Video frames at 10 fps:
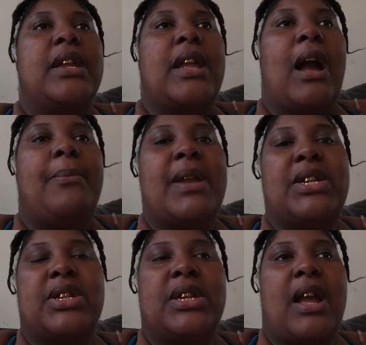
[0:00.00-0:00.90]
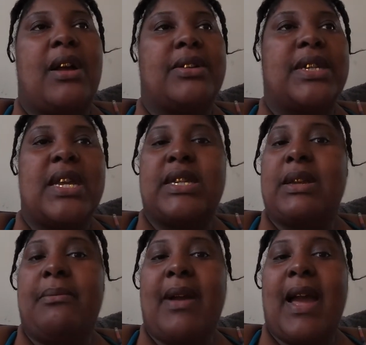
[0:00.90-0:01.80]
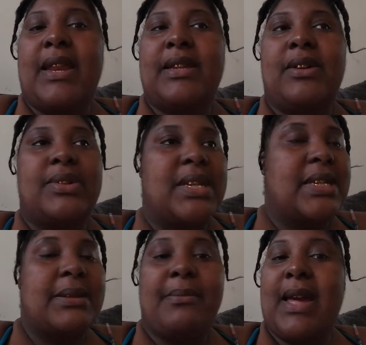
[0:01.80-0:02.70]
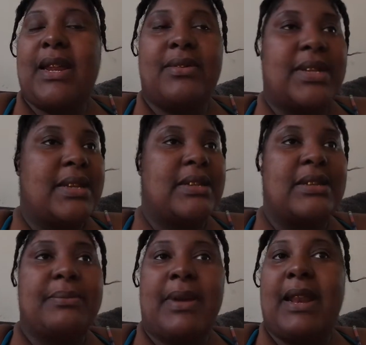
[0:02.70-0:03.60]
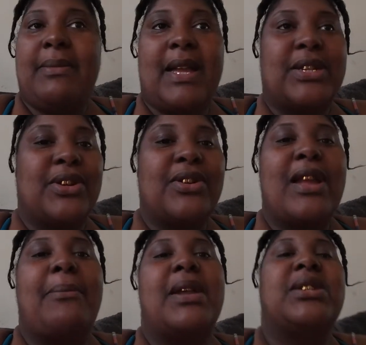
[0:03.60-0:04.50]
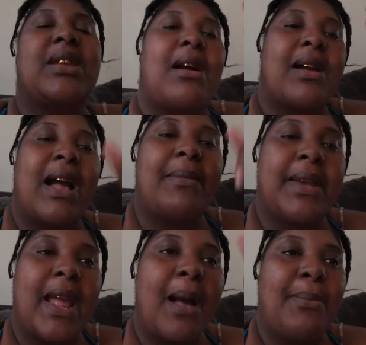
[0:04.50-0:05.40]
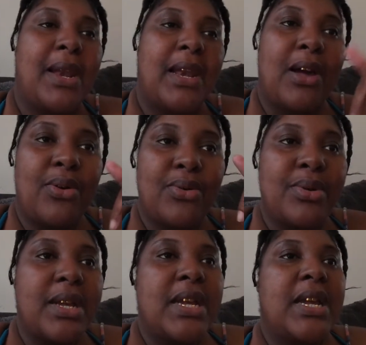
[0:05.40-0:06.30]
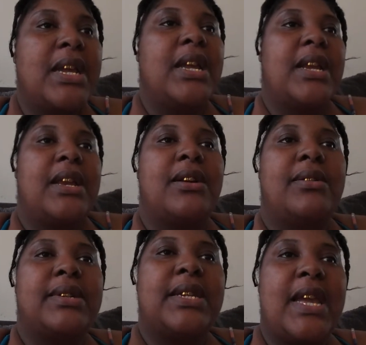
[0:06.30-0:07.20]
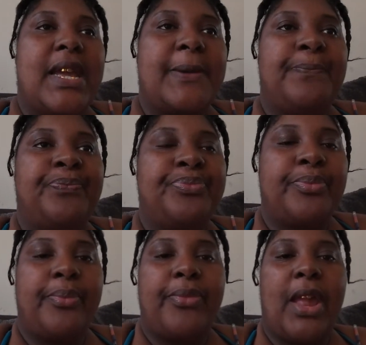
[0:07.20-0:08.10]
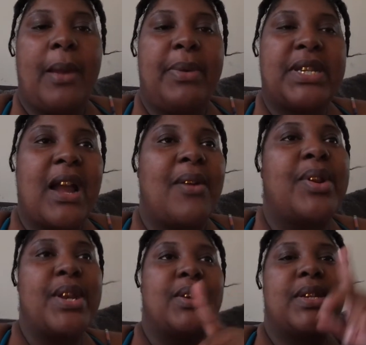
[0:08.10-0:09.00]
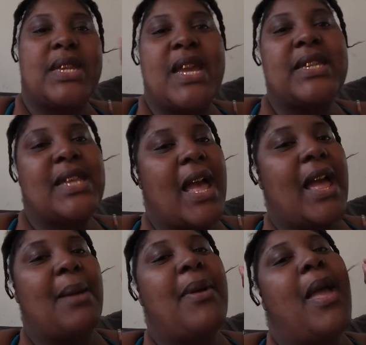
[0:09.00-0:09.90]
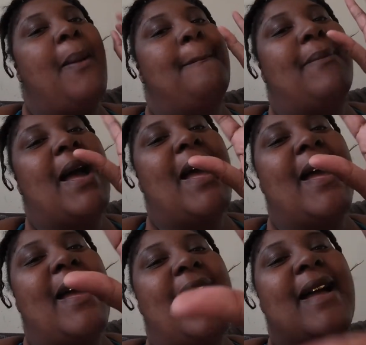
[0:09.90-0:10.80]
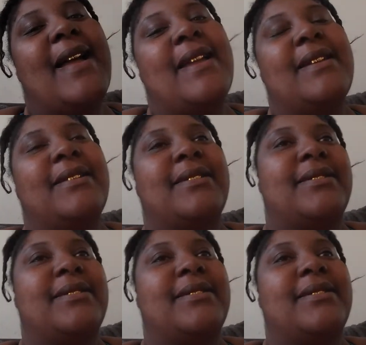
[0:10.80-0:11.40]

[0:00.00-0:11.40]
Y'all make sure y'all tell somebody. Go tell somebody about your girl. Y'all make sure y'all comment down below. You know what I'm saying? But y'all already know. Till next time. Bye.